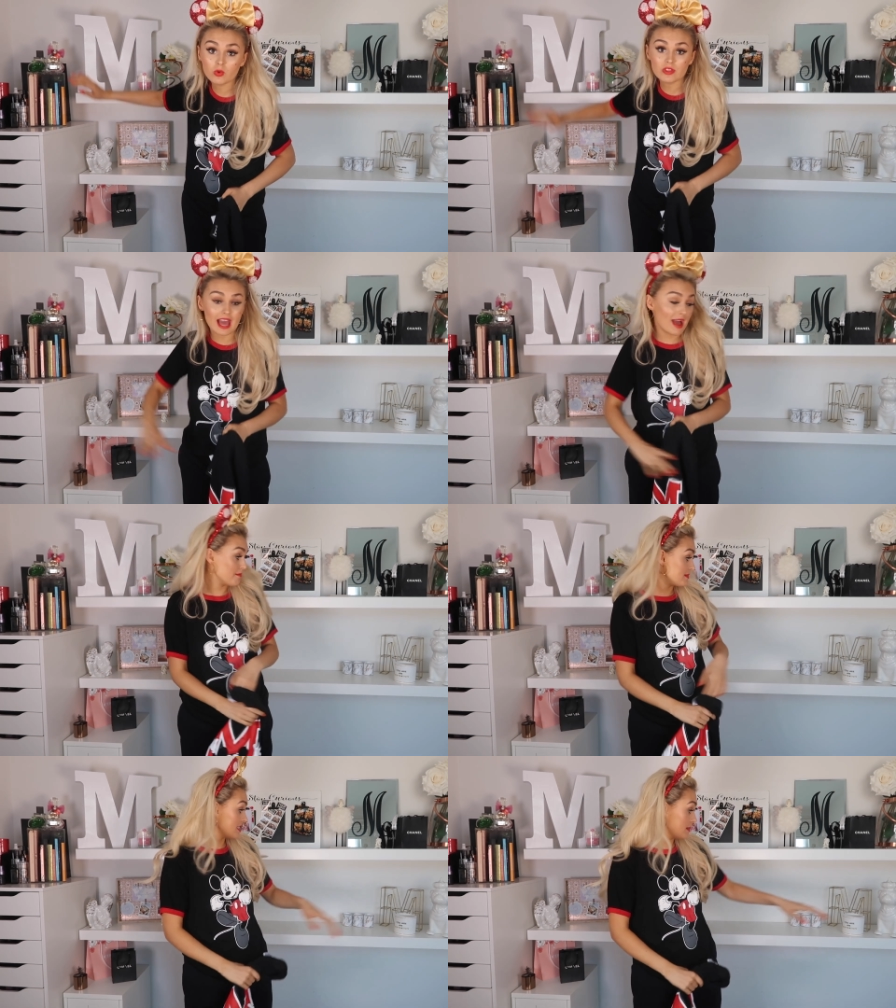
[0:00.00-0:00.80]
all the
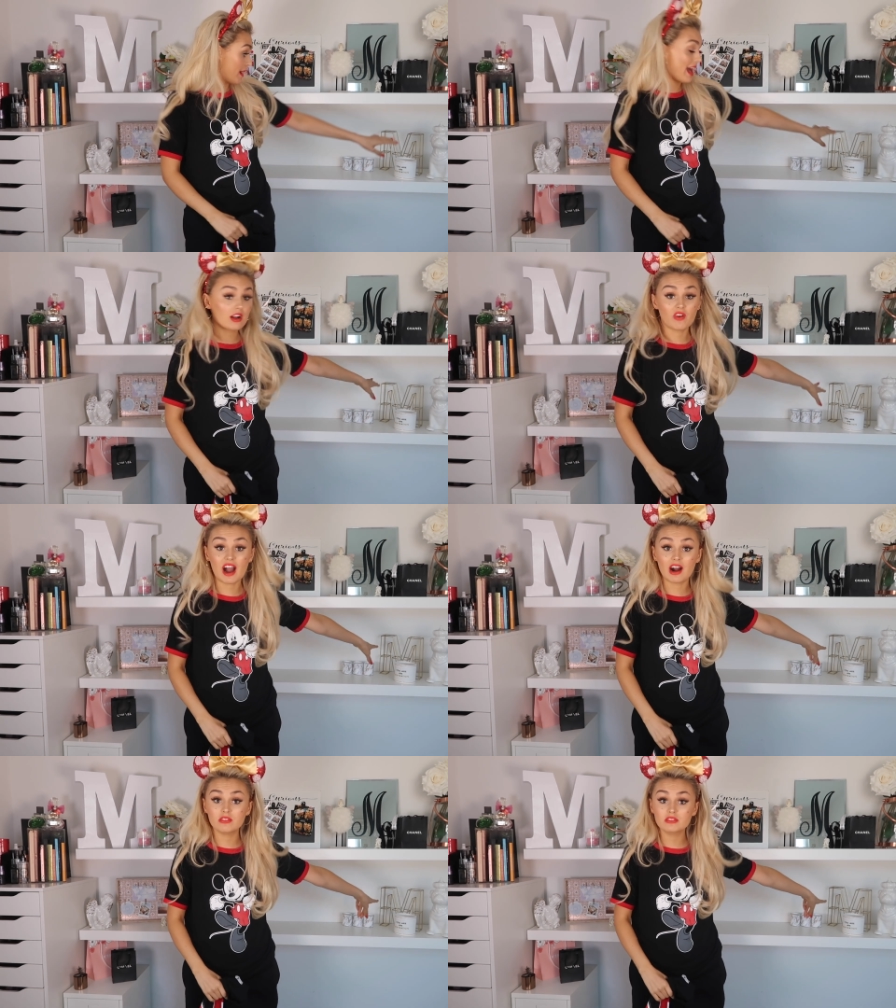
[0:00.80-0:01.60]
M's in the
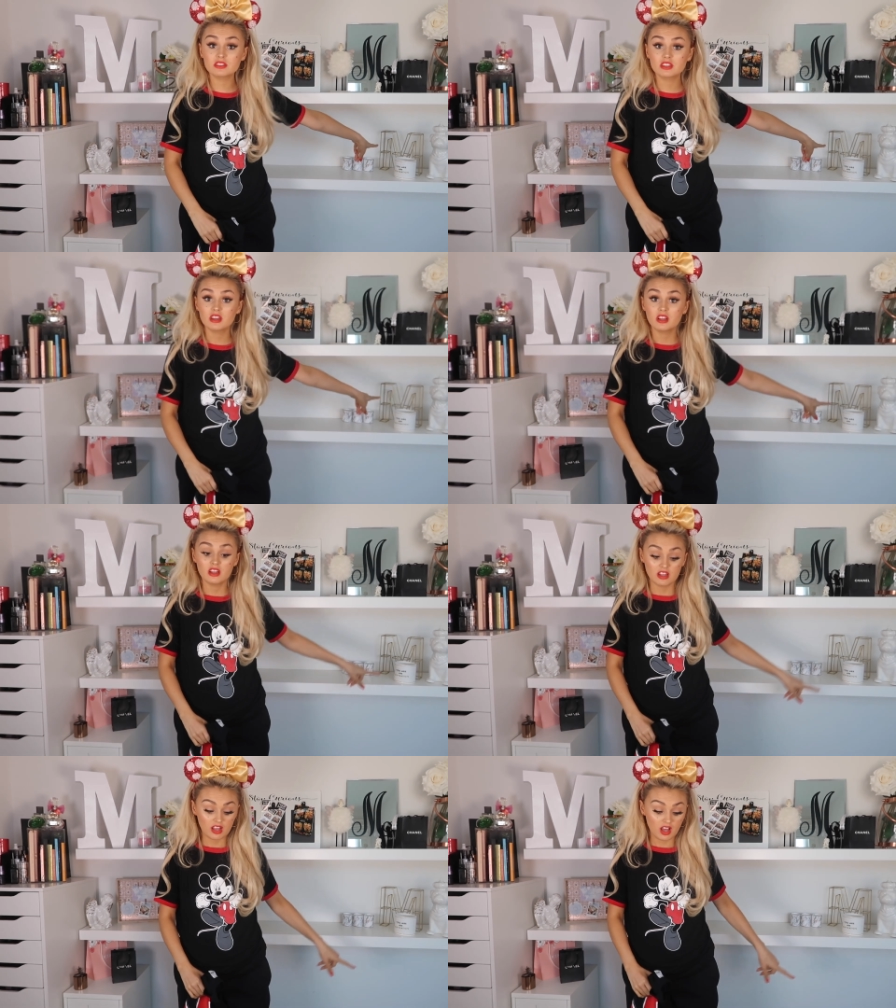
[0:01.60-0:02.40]
background,
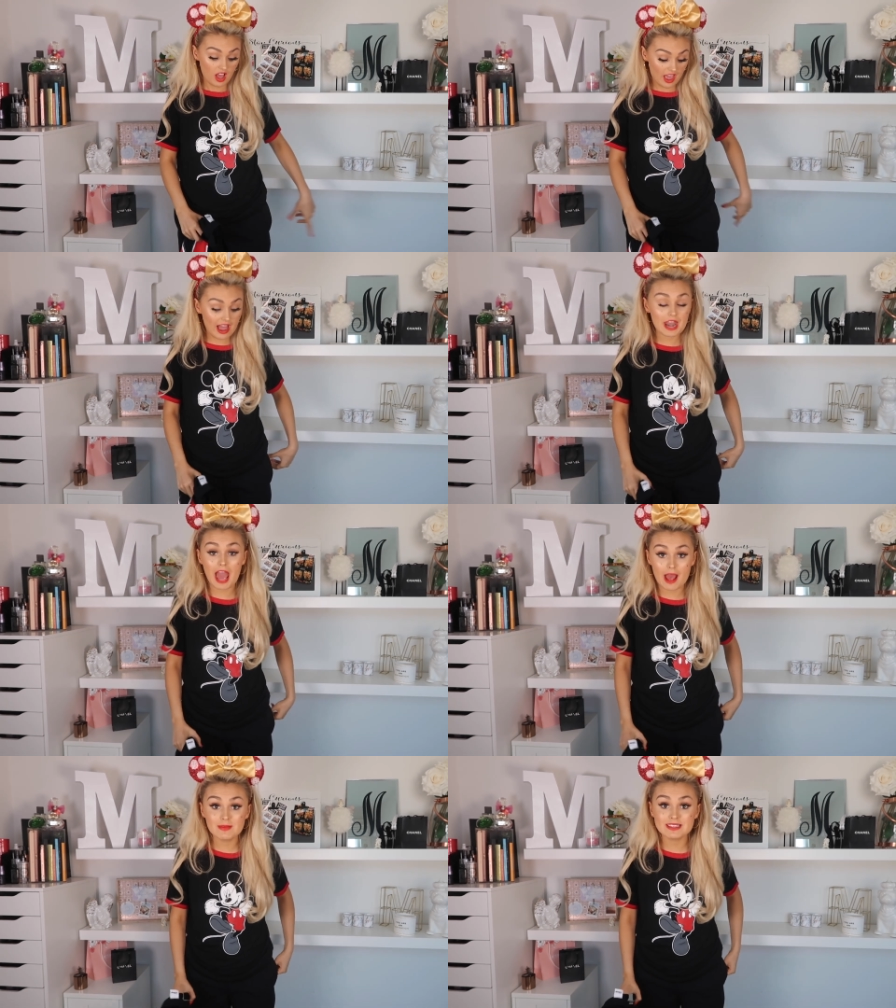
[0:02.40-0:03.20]
an
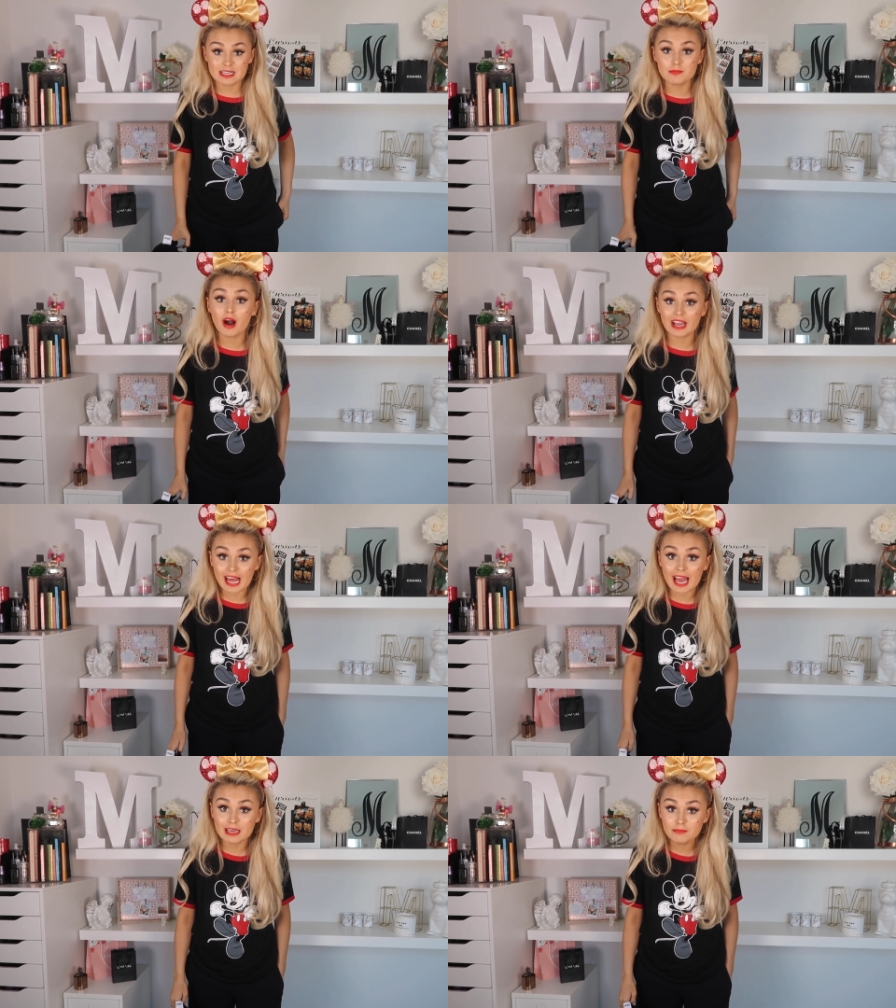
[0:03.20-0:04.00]
M is in my
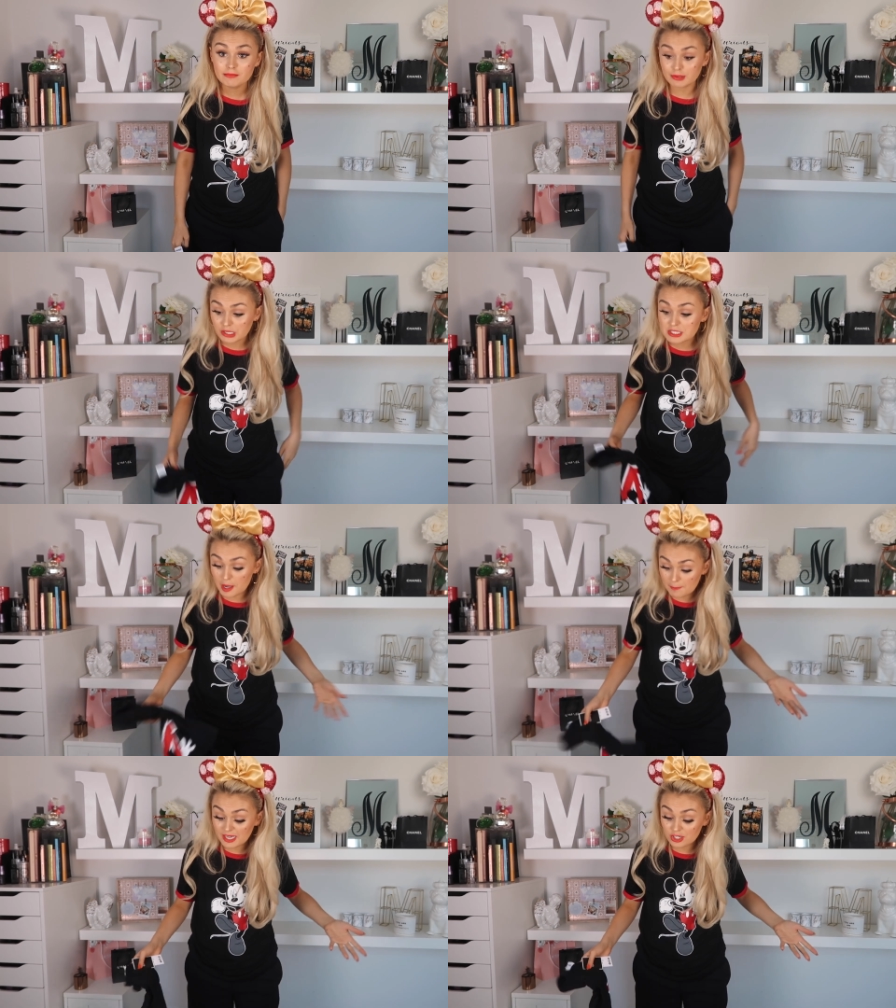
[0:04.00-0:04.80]
name because
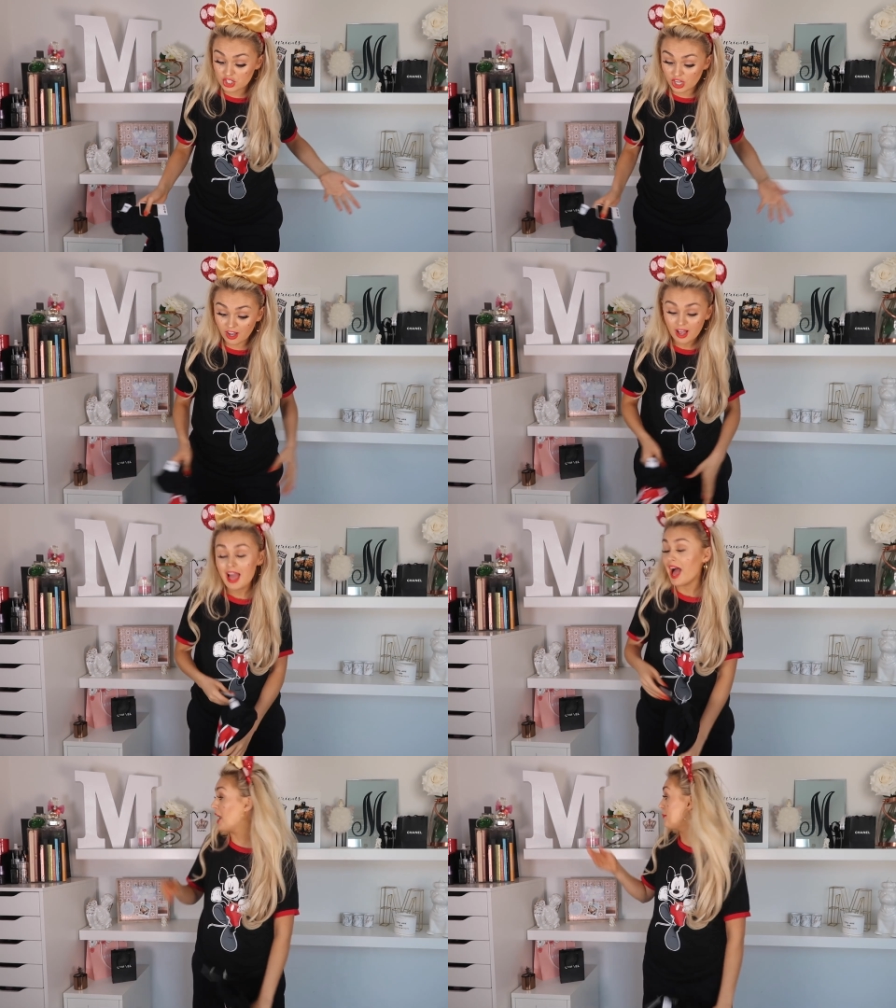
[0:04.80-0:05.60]
I'm Misha
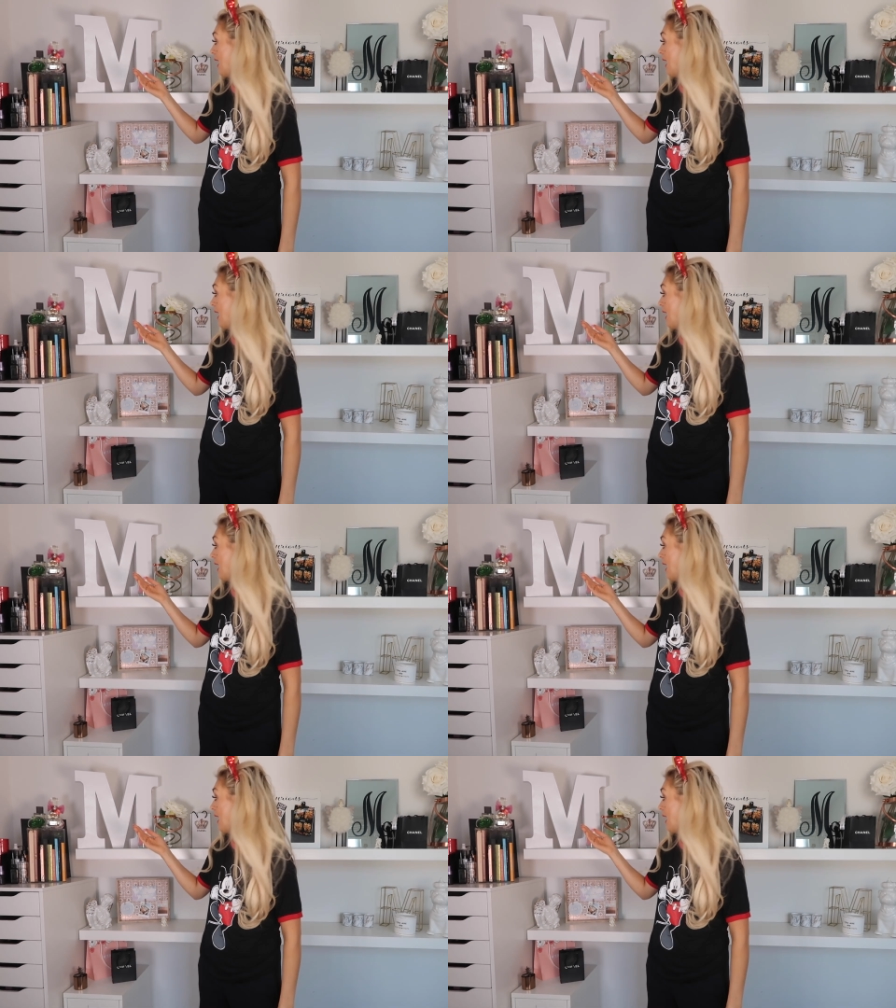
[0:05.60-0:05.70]
and